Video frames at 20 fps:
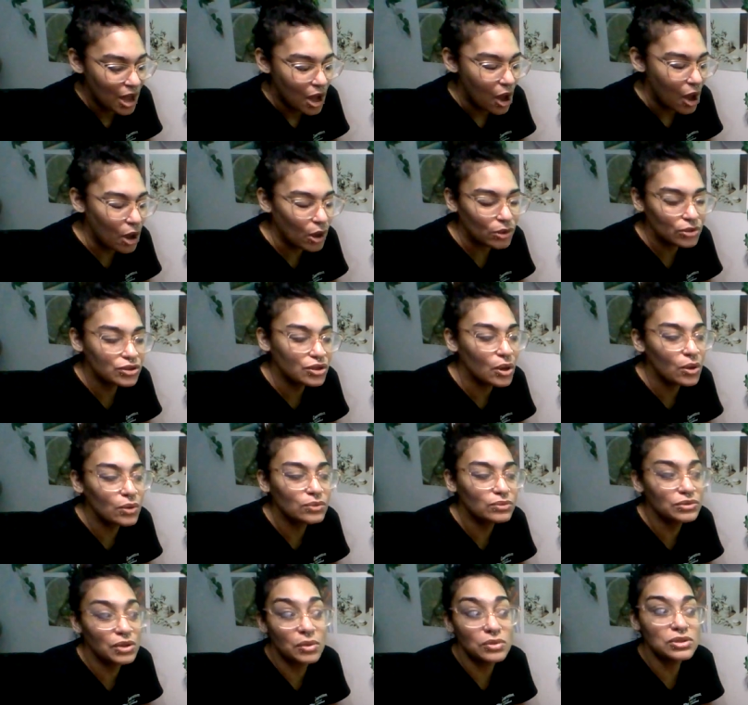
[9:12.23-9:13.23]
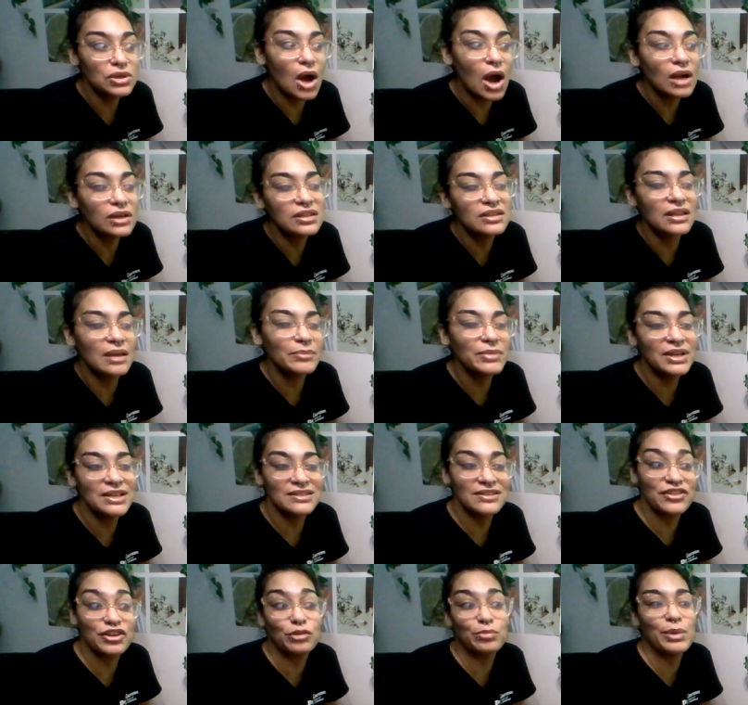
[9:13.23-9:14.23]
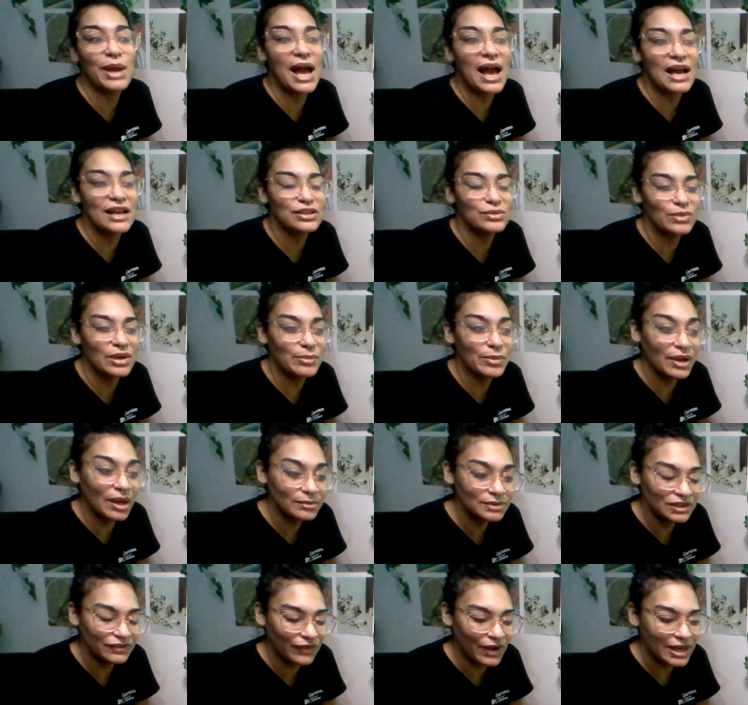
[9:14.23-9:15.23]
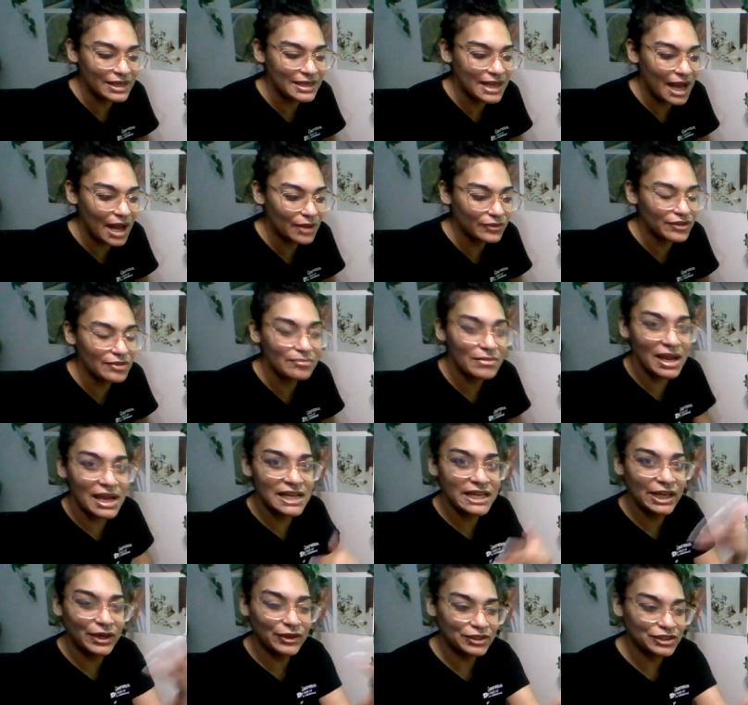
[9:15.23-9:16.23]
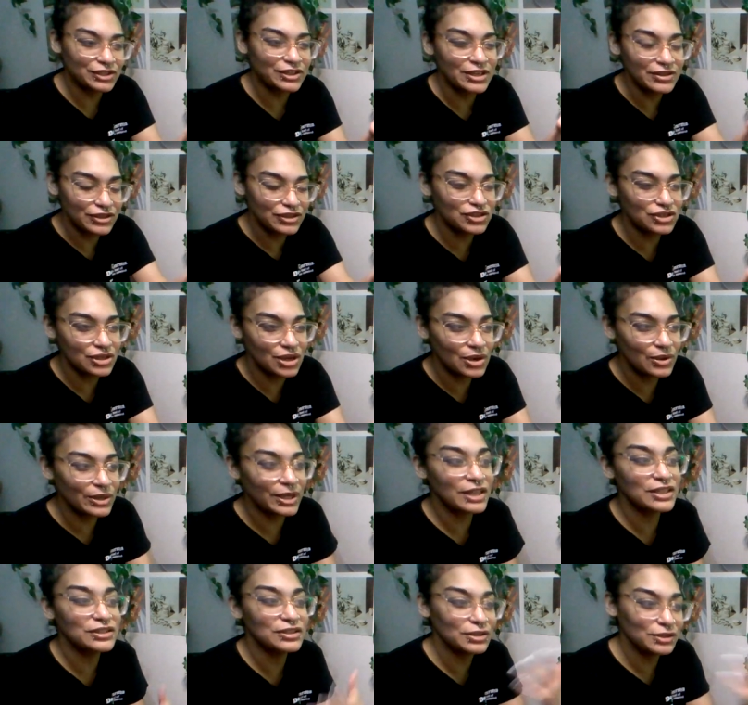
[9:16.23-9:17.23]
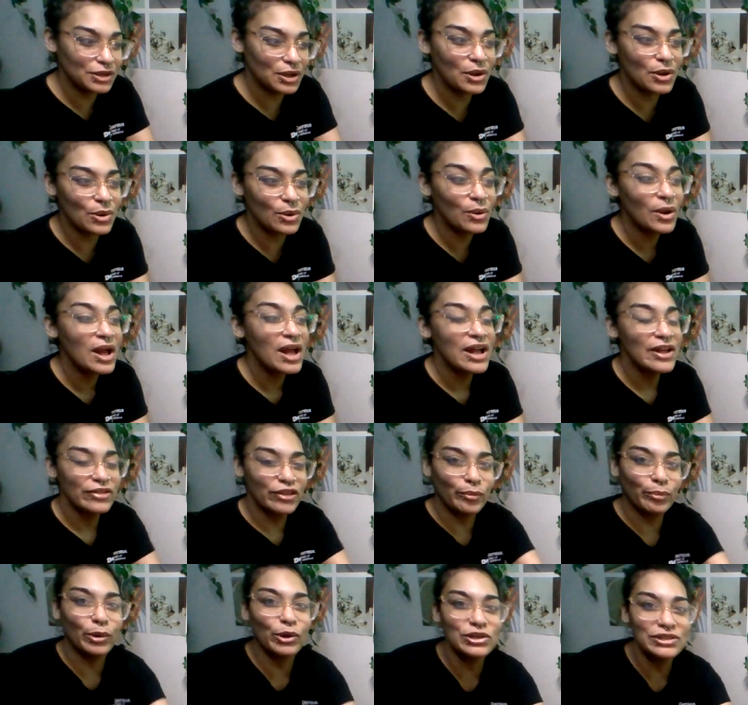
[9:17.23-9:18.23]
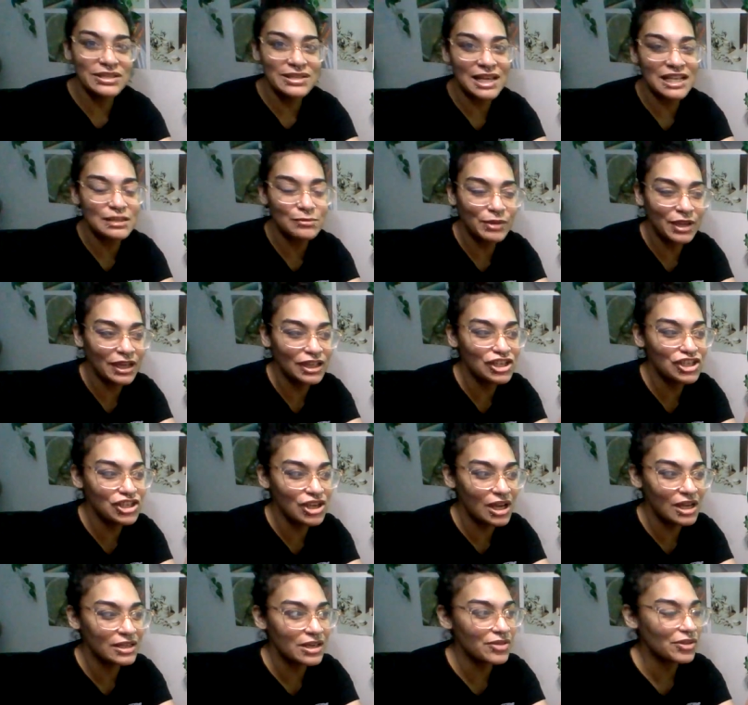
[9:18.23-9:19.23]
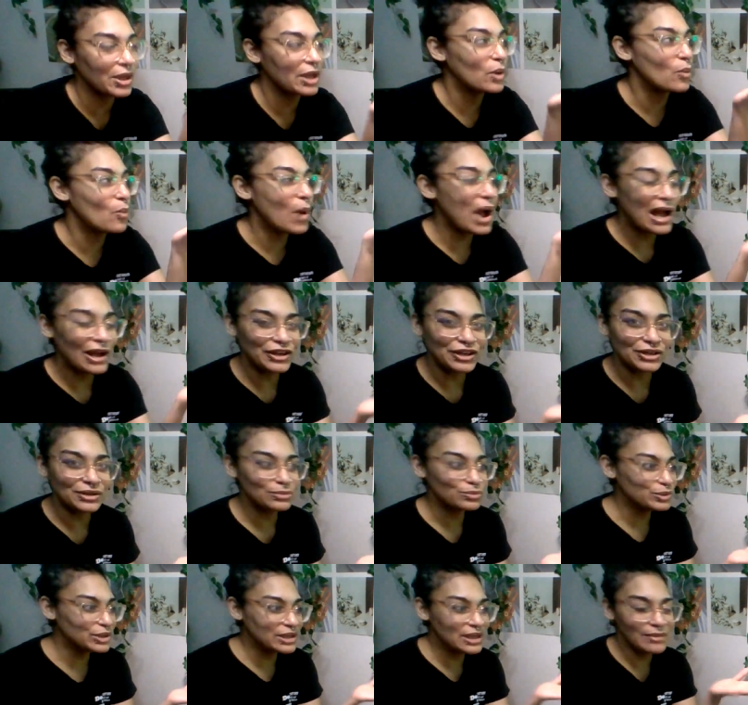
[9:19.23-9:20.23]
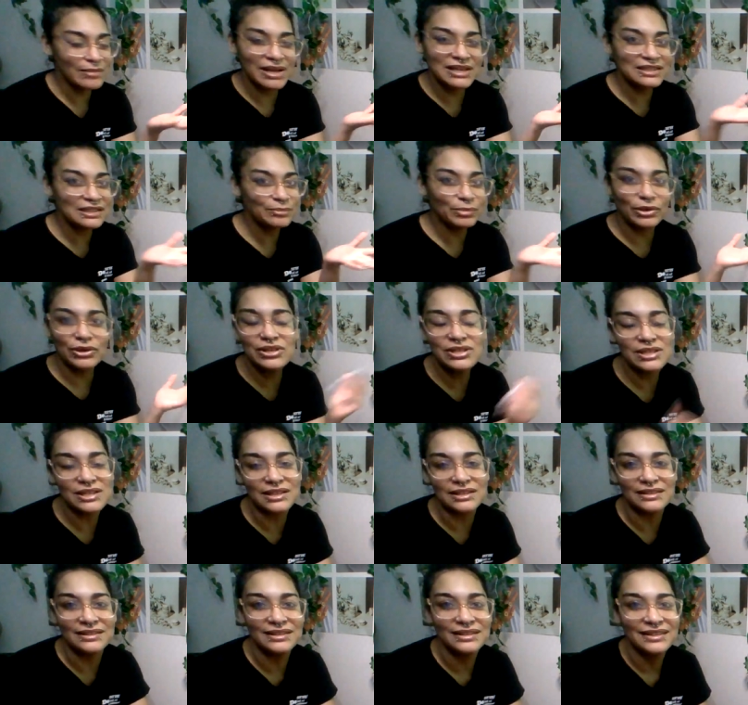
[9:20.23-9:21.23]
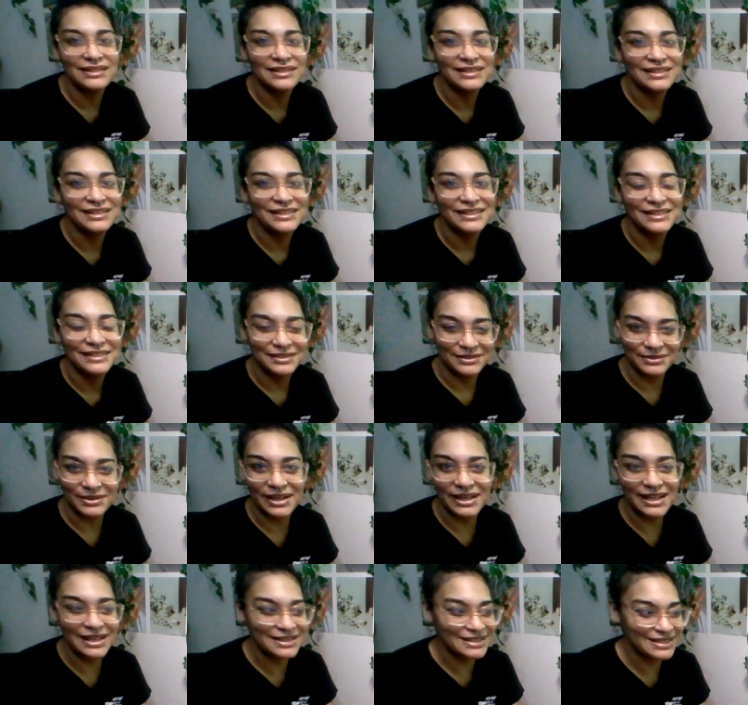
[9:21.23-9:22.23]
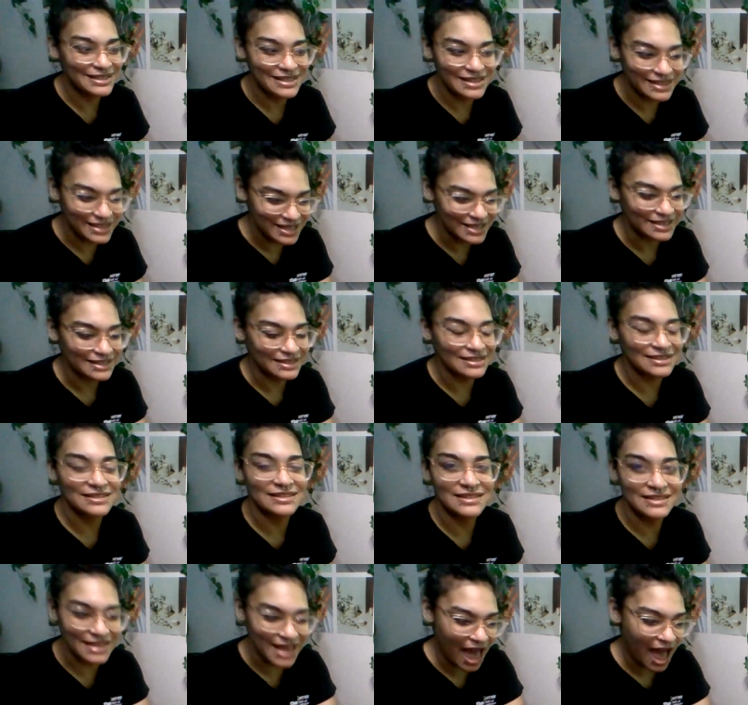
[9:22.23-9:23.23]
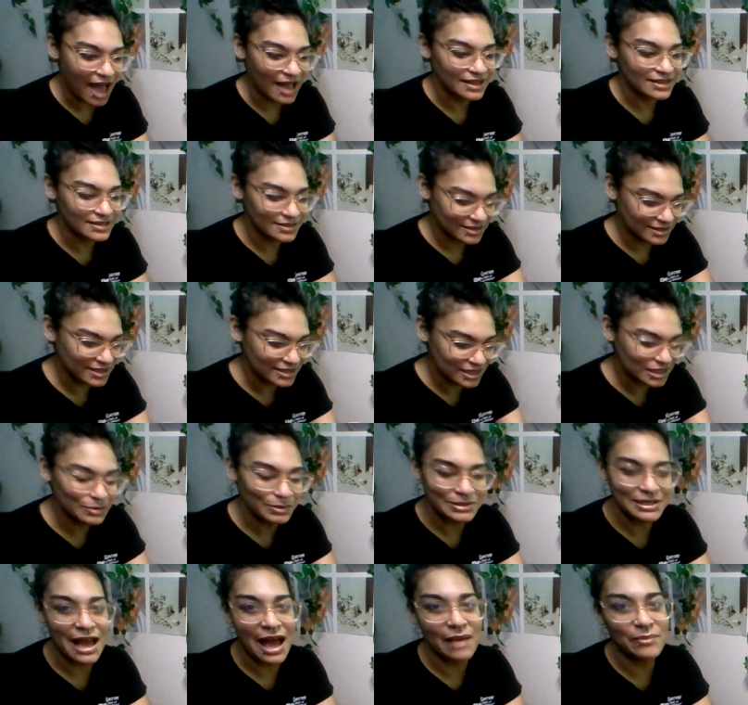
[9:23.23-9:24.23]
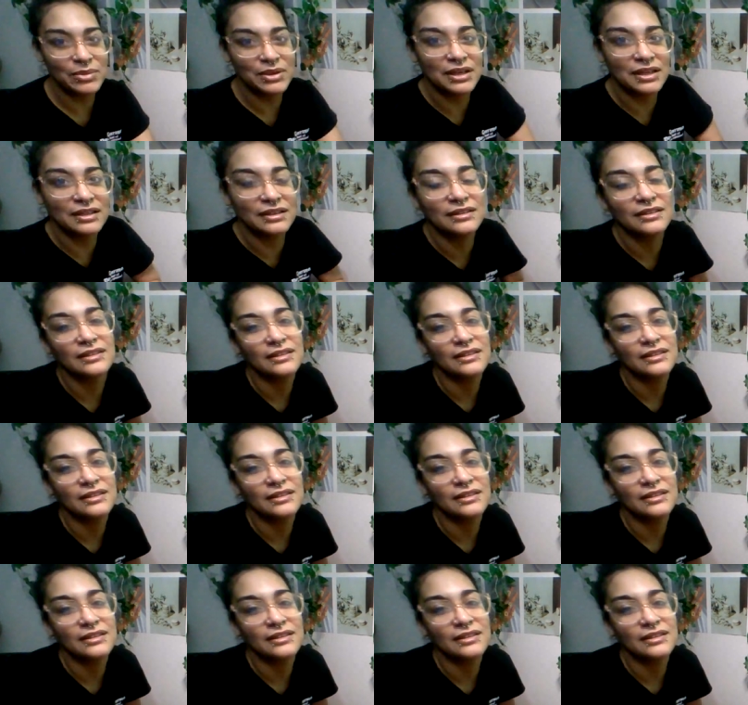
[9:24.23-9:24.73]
oh, don't talk to them because of their past, right? But come to find out, the main character in the show gets to know the person that's being shunned, and they're like, wow, you're a really amazing person, right? It's this is what's happening,